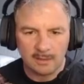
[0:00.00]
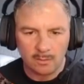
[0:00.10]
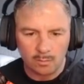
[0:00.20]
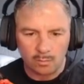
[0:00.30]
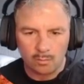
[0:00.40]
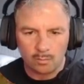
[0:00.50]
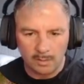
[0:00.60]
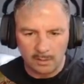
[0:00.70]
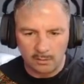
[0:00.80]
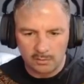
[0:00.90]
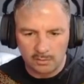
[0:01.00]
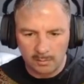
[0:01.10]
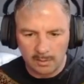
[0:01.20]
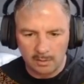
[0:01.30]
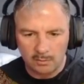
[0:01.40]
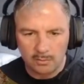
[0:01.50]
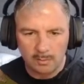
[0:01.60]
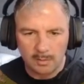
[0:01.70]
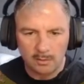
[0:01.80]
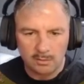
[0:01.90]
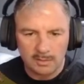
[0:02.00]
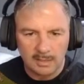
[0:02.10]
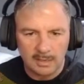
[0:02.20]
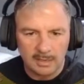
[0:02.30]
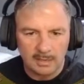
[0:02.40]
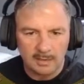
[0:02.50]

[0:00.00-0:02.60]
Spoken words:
Oh, we're close there.